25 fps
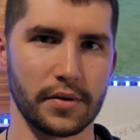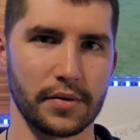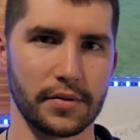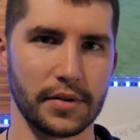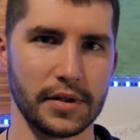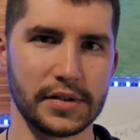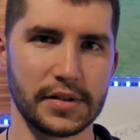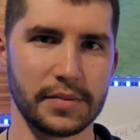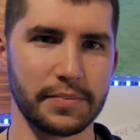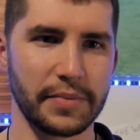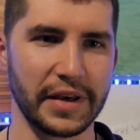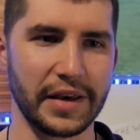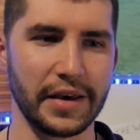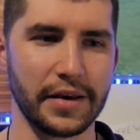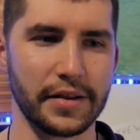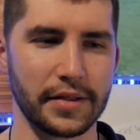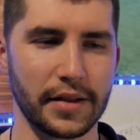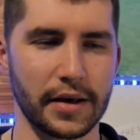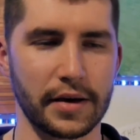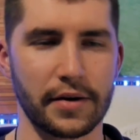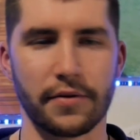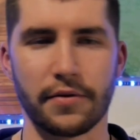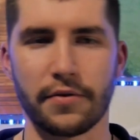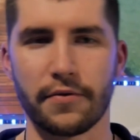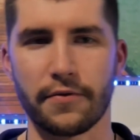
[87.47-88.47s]
Let's begin
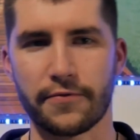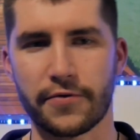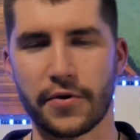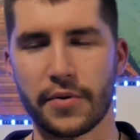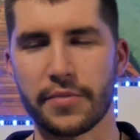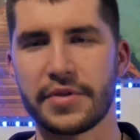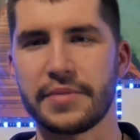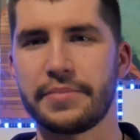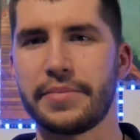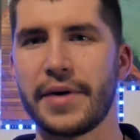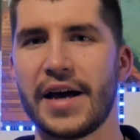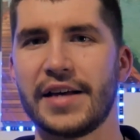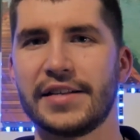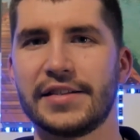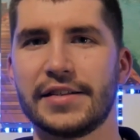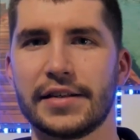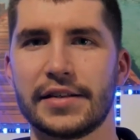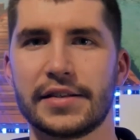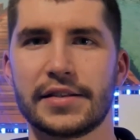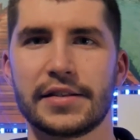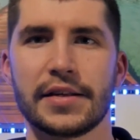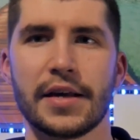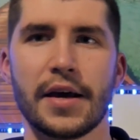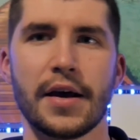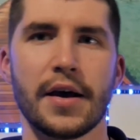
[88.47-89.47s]
like from the
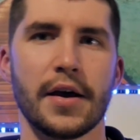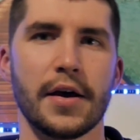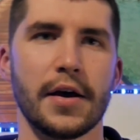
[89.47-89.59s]
basics.